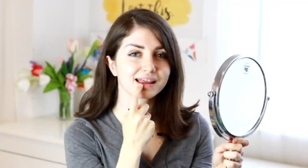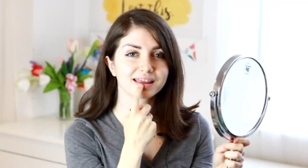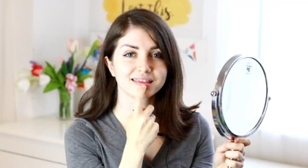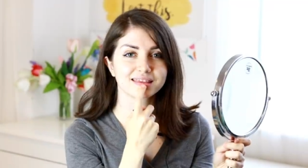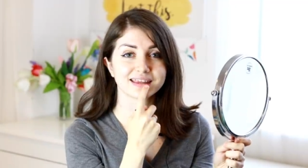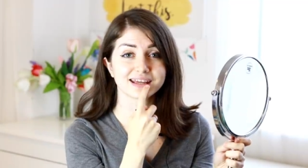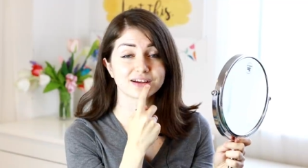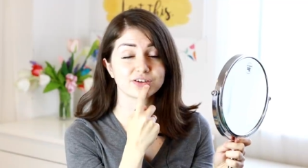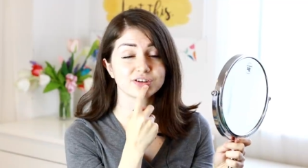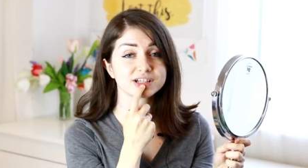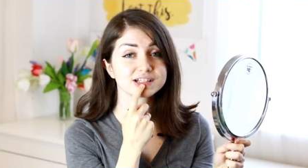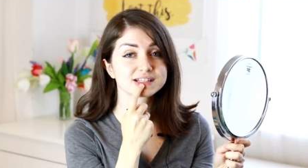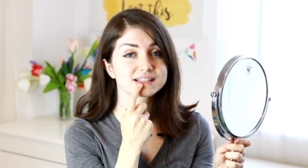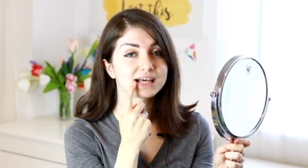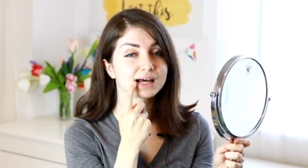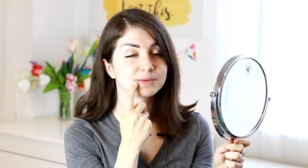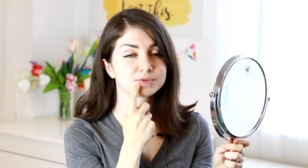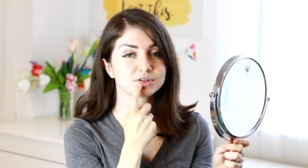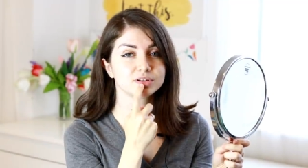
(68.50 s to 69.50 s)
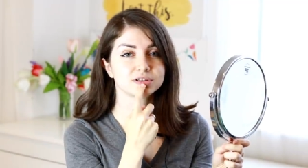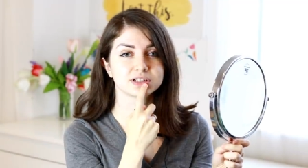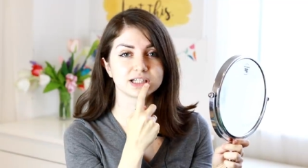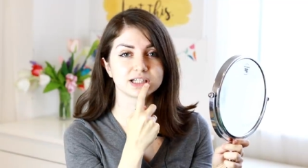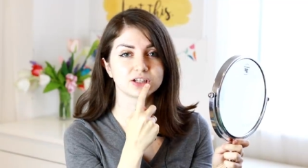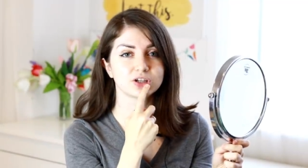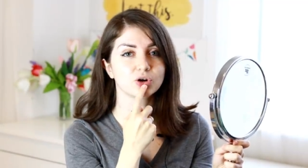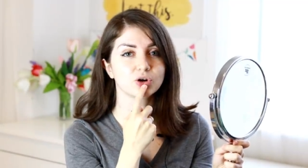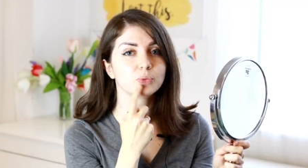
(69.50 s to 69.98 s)
There is
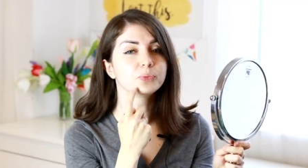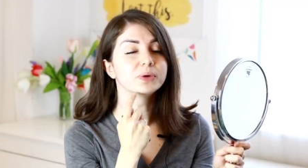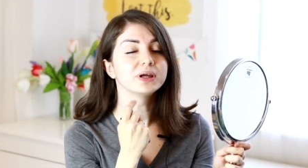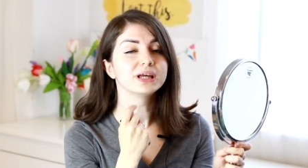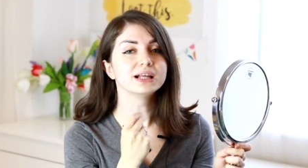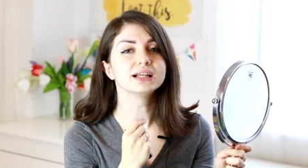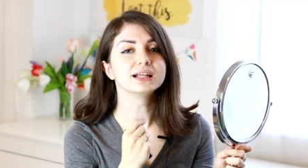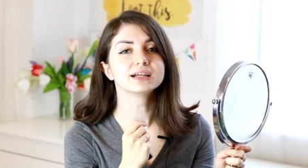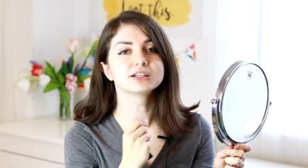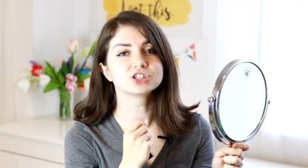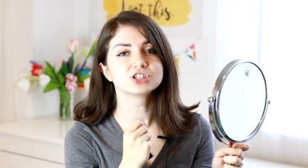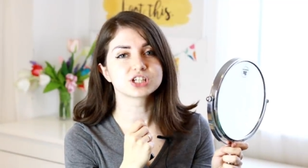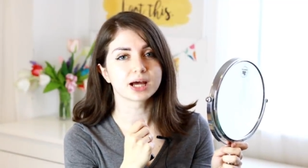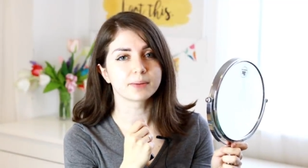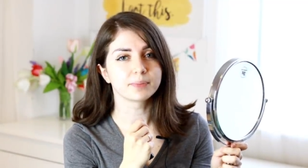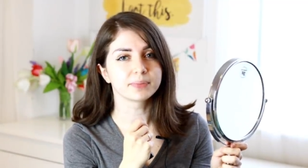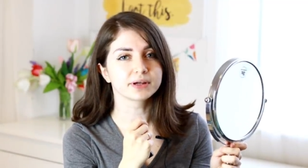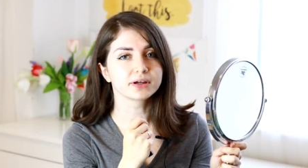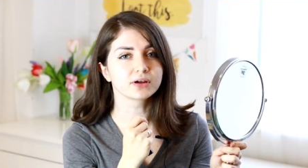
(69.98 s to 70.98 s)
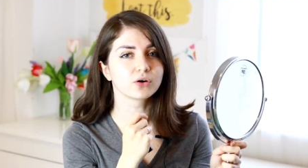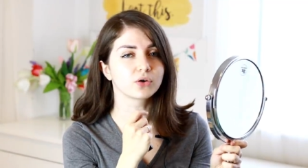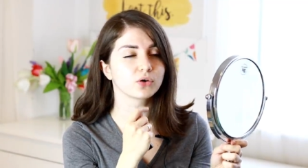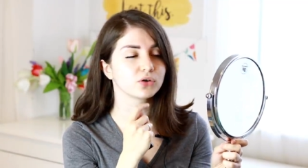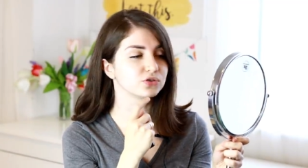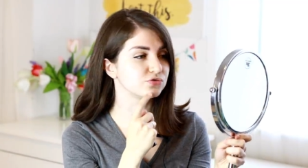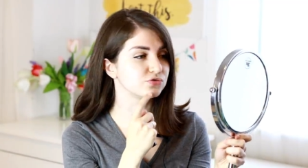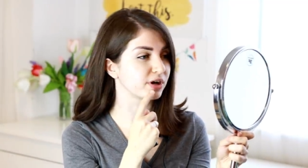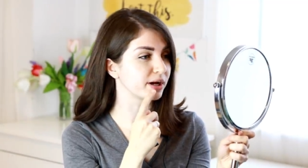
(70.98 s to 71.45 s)
absolutely no peeling, chapping
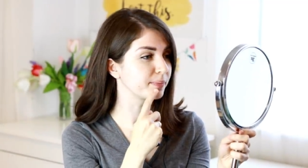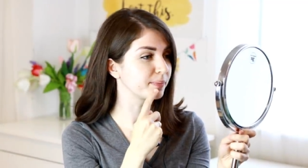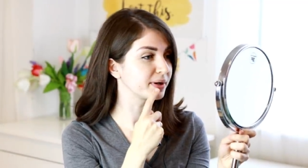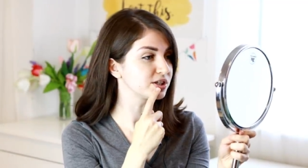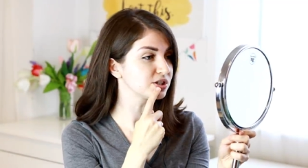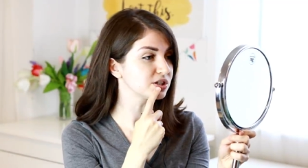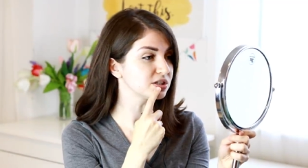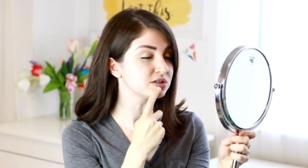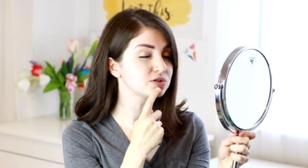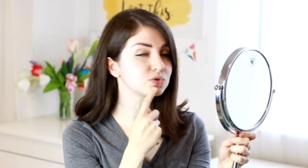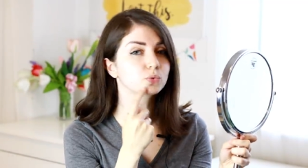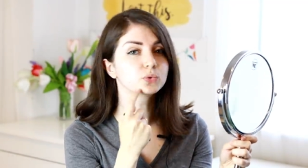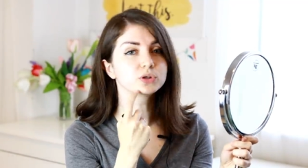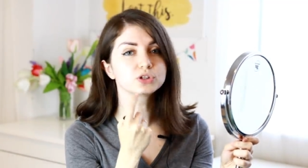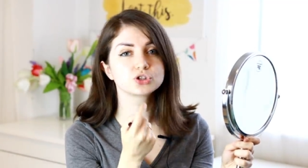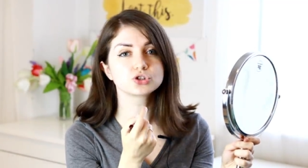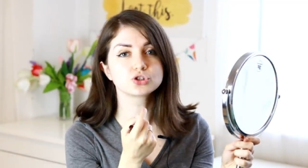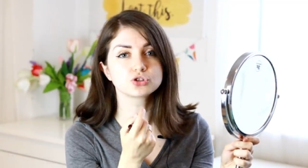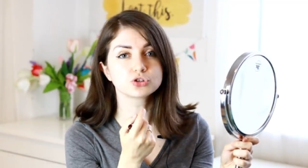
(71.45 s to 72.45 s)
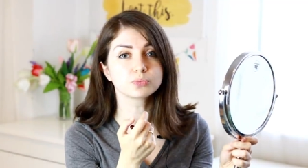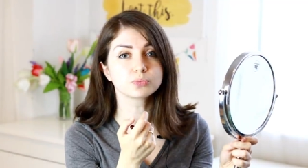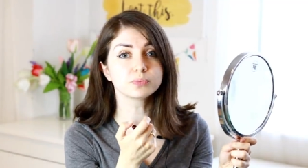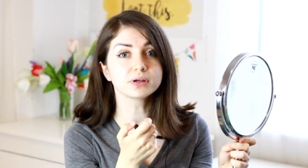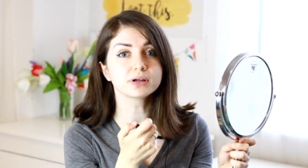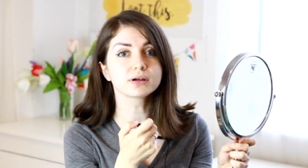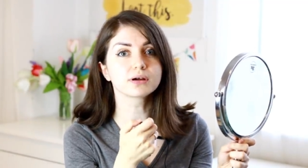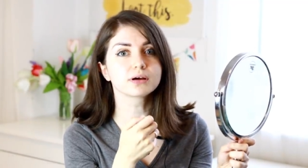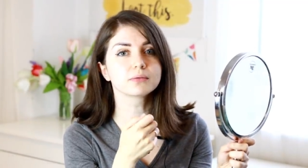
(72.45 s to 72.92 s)
or dry patches, which should
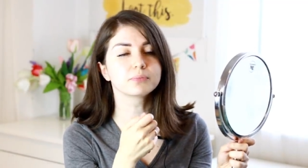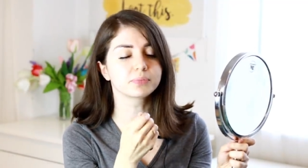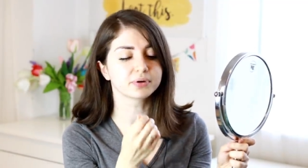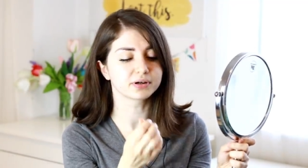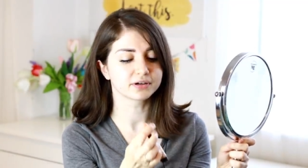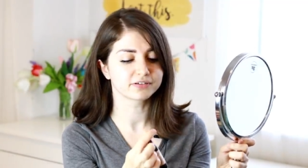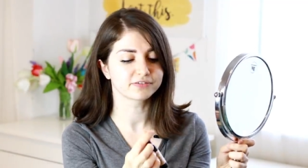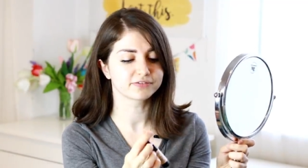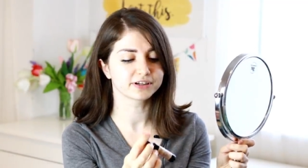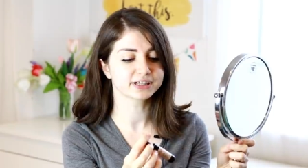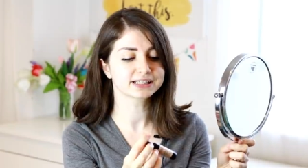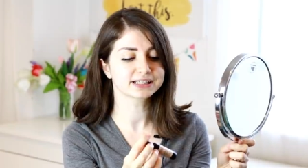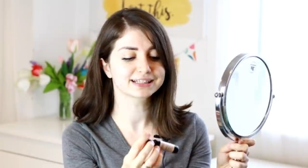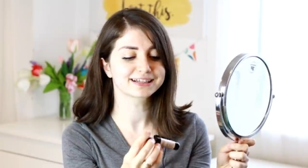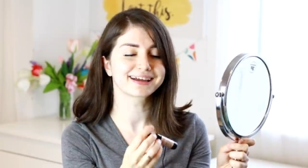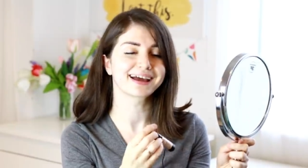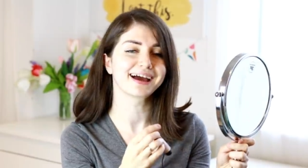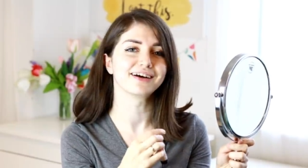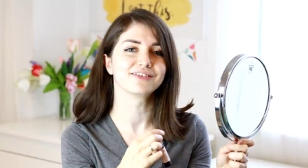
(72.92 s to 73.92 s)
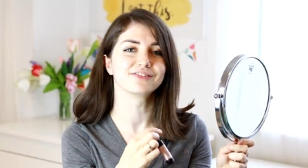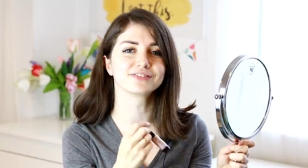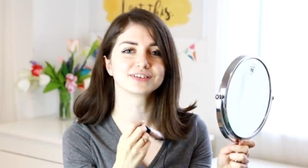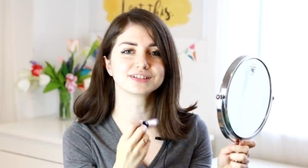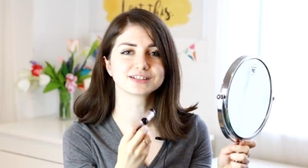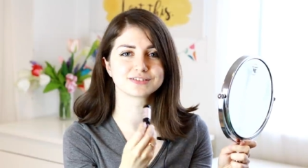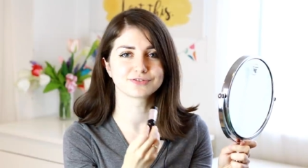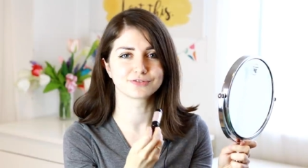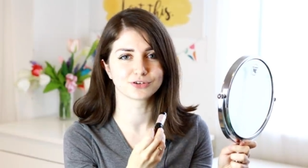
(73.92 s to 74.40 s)
be a perfect
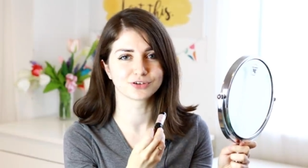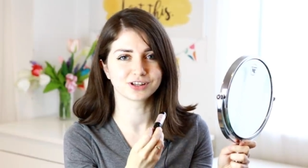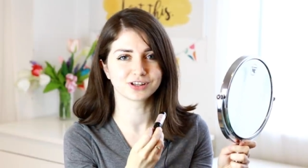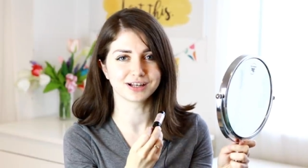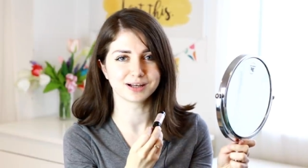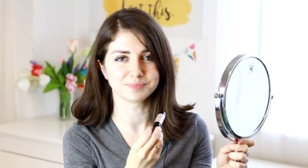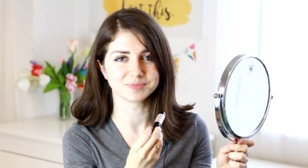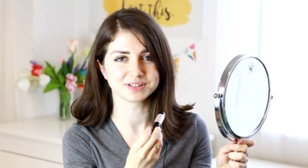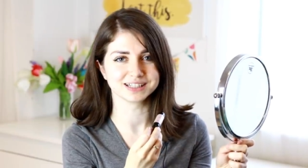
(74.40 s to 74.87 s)
canvas for the lip